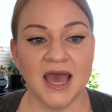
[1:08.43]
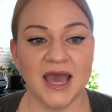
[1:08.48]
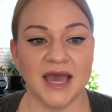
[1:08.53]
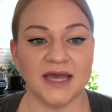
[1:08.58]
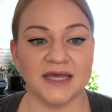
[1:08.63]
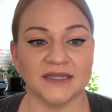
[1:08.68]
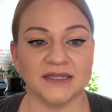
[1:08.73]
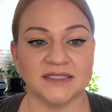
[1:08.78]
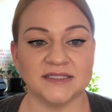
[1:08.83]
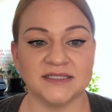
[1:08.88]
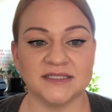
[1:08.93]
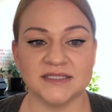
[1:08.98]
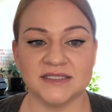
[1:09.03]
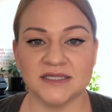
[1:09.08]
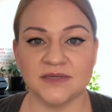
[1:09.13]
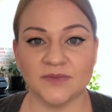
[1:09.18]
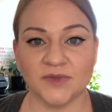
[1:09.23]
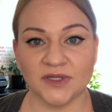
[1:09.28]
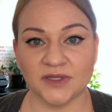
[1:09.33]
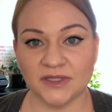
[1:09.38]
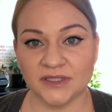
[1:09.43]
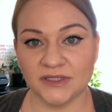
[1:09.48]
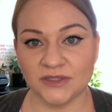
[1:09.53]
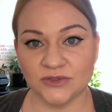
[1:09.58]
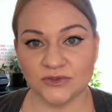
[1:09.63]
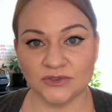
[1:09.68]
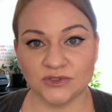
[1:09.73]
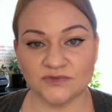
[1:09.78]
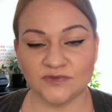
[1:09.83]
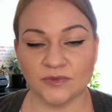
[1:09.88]
and this is typically
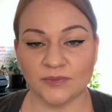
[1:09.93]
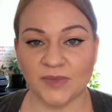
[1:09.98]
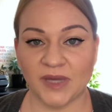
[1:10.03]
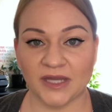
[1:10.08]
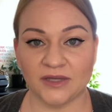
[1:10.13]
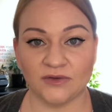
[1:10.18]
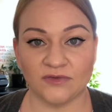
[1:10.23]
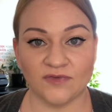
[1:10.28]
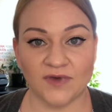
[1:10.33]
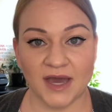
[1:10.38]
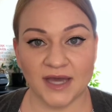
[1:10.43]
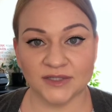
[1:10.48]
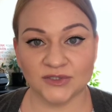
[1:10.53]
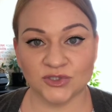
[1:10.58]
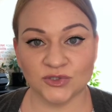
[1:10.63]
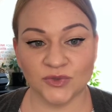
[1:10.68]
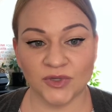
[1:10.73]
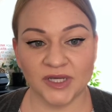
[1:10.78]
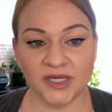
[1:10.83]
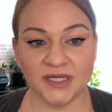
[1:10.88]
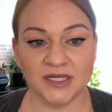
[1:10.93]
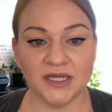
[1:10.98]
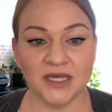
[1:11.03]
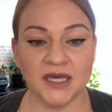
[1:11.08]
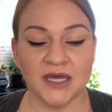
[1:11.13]
used for manufacturing.